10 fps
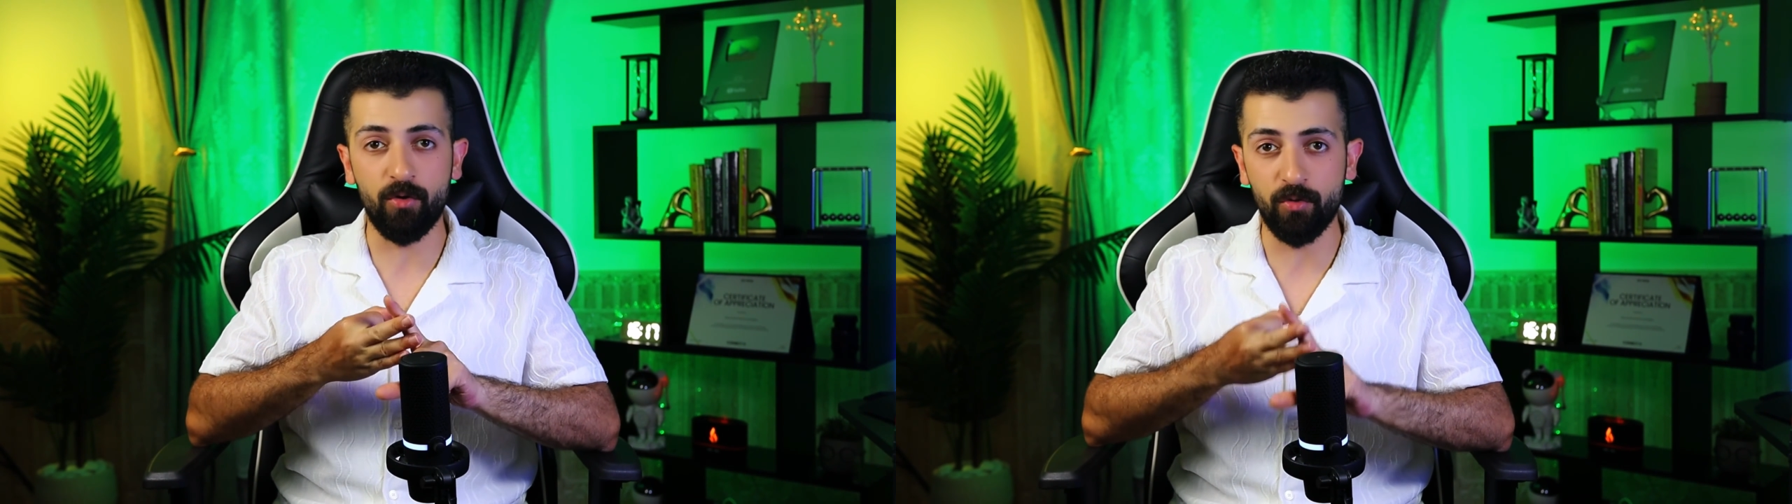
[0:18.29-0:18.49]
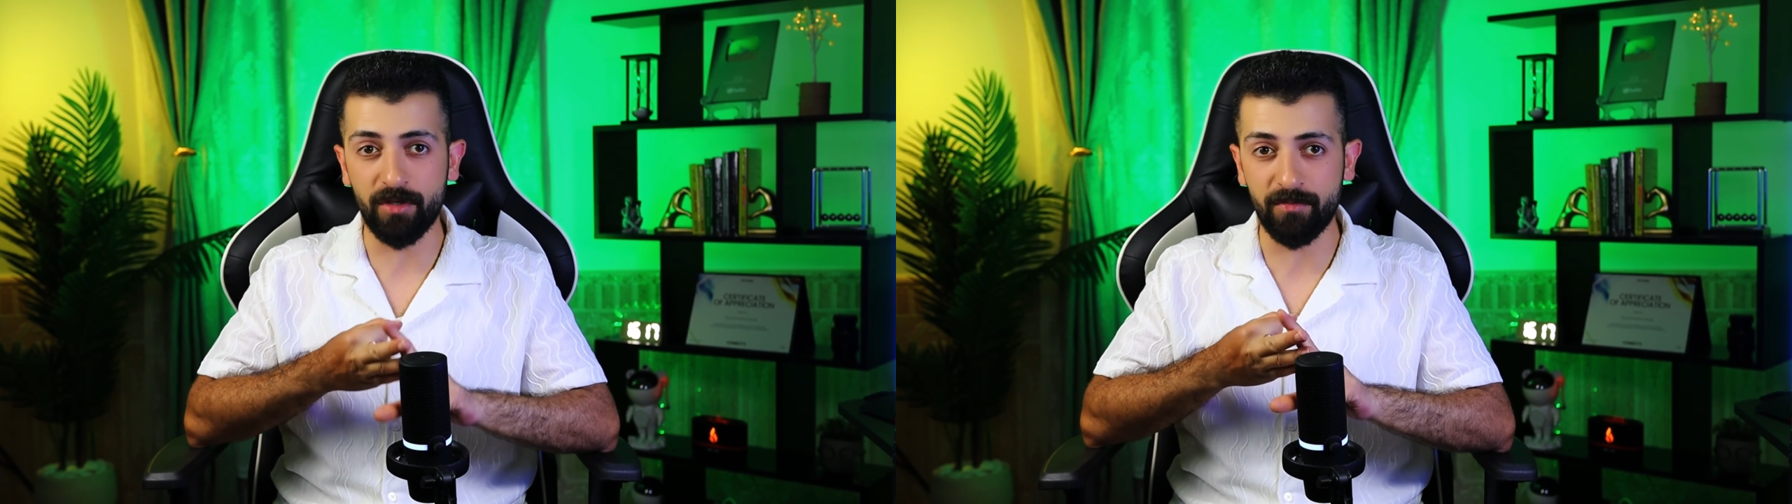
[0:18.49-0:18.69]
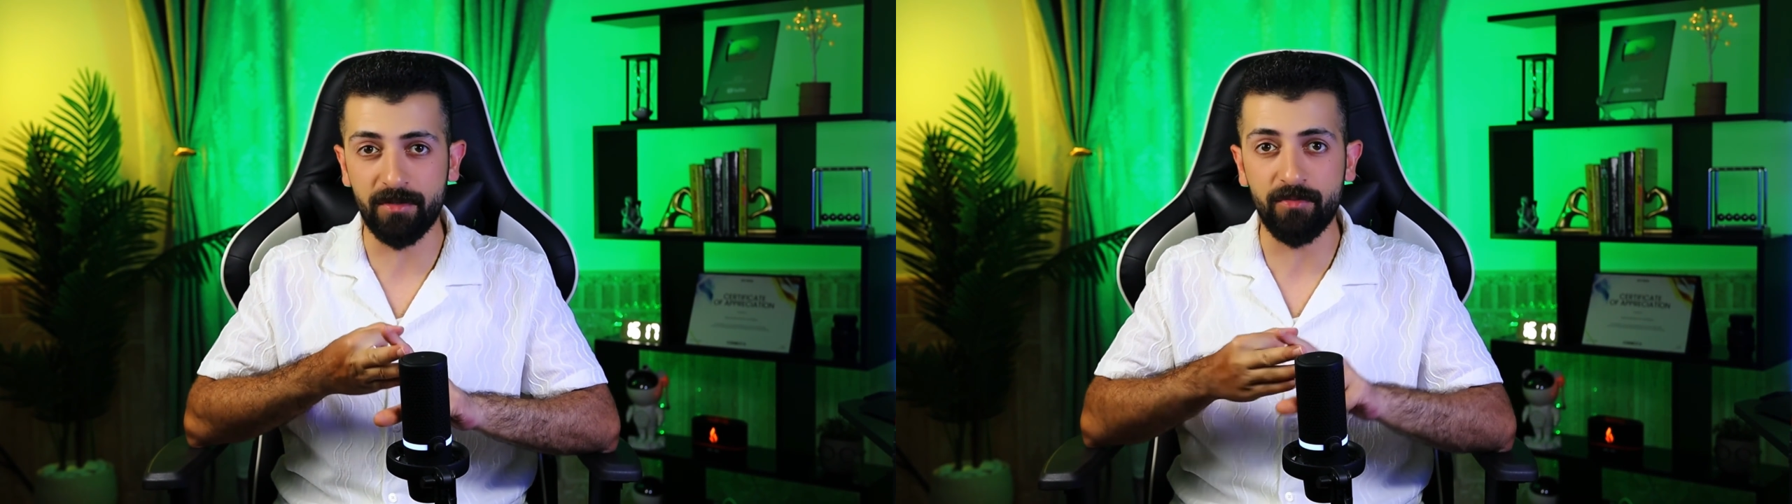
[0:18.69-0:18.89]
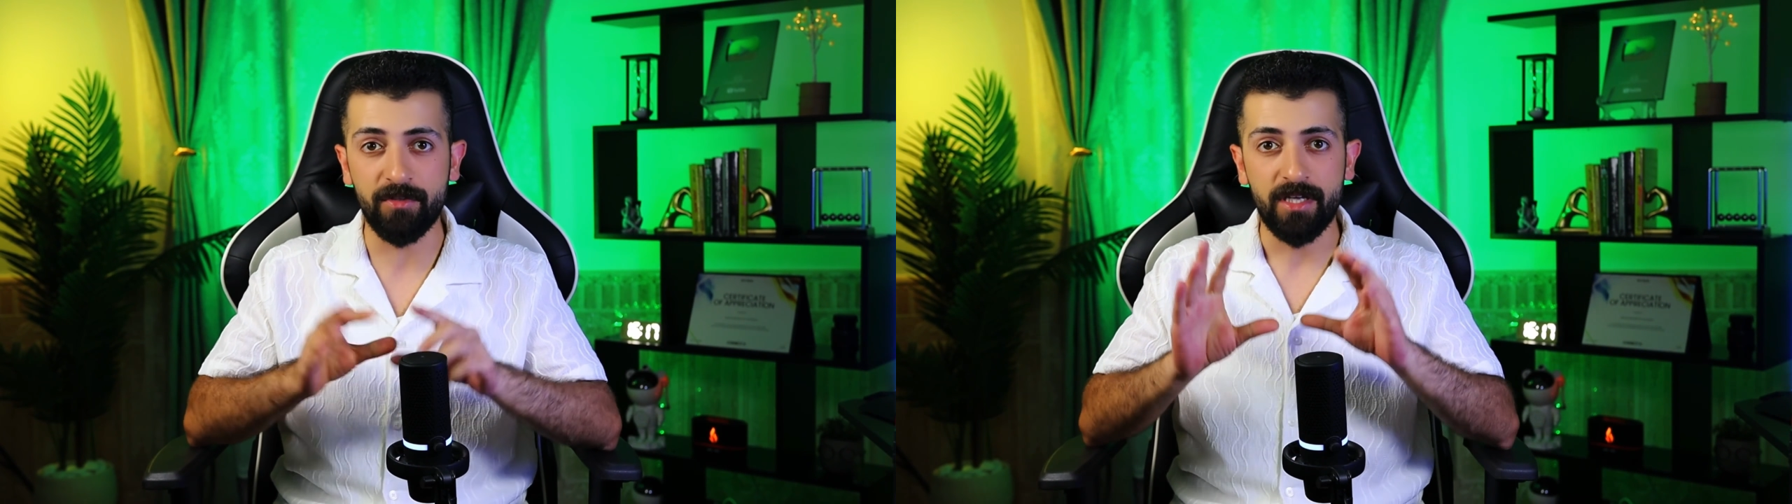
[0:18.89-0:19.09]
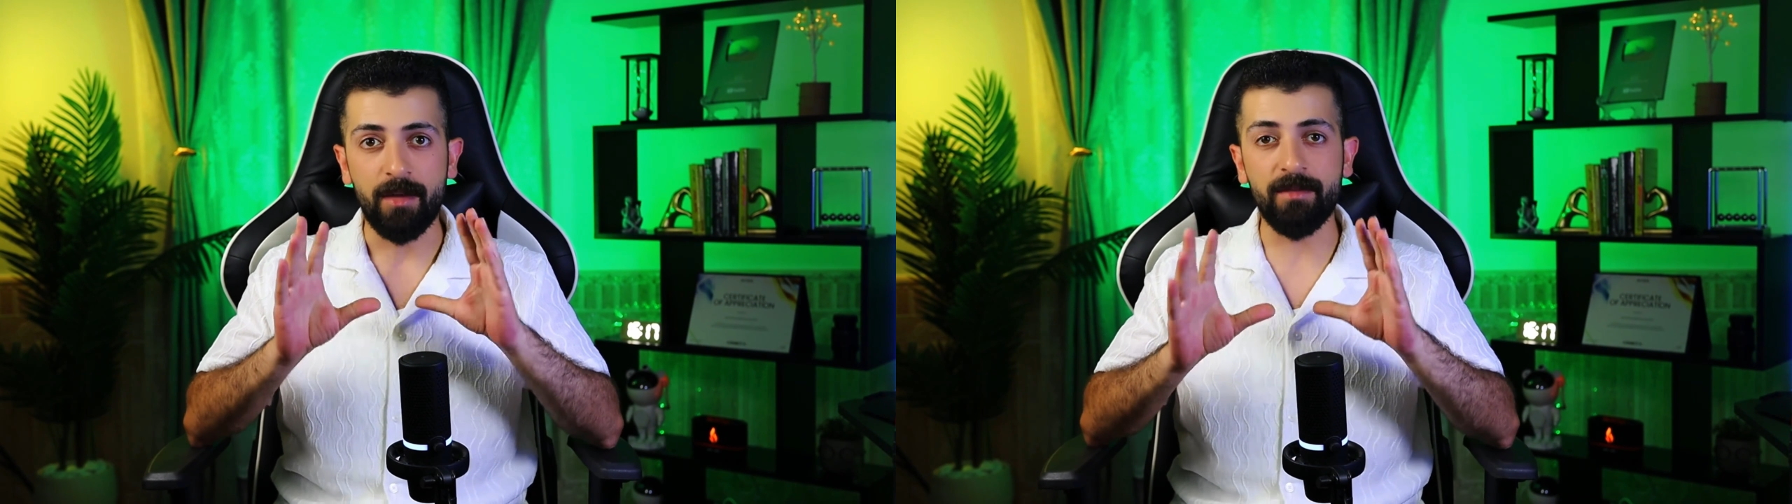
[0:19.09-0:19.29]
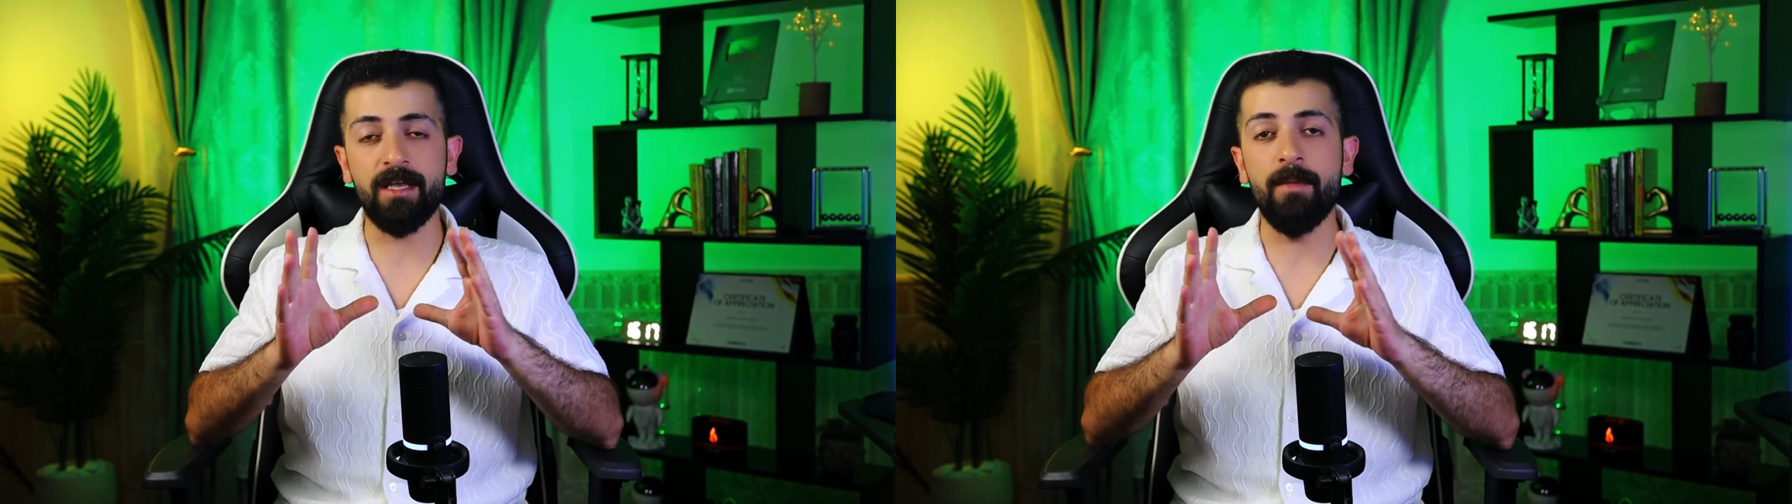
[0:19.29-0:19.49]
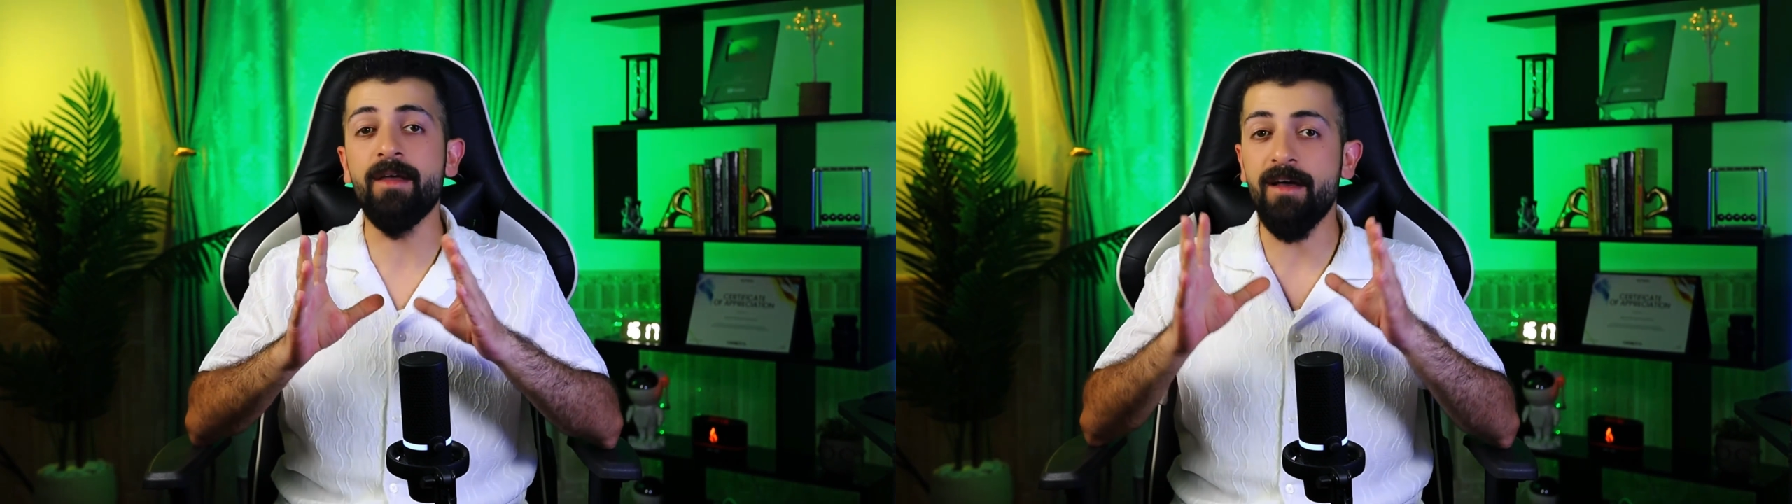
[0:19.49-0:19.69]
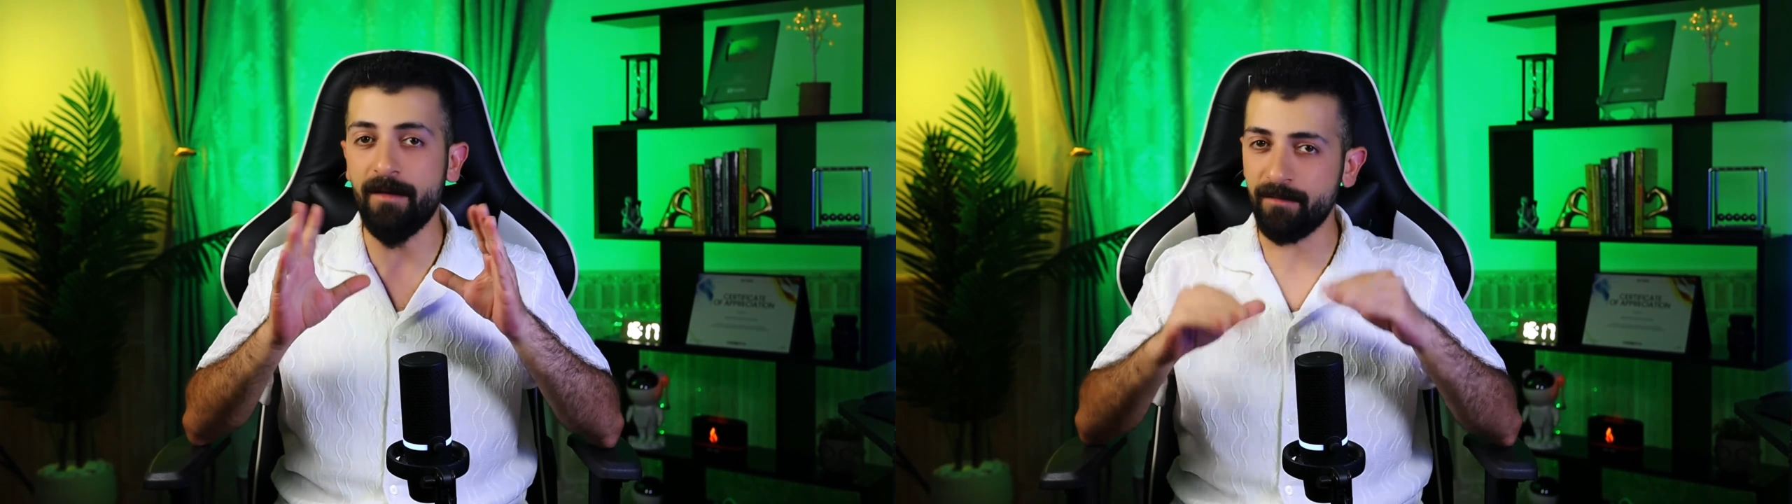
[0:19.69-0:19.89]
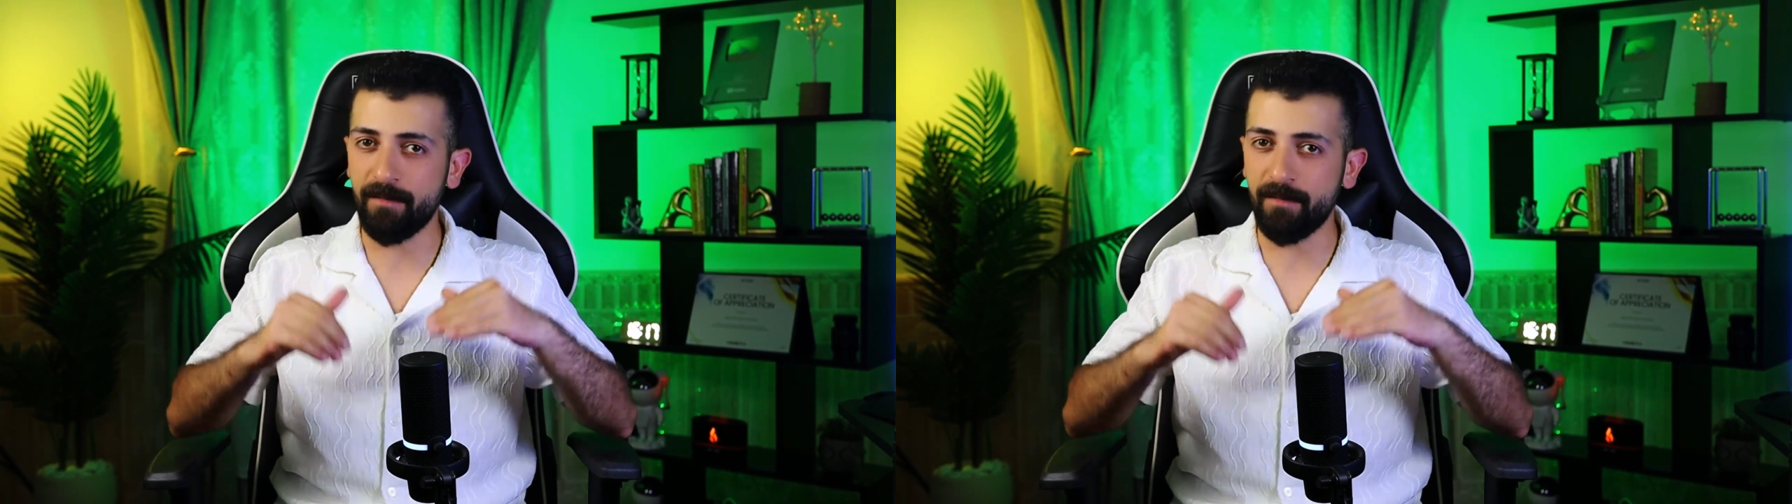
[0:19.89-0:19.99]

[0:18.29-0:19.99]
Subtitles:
or even if your time is limited.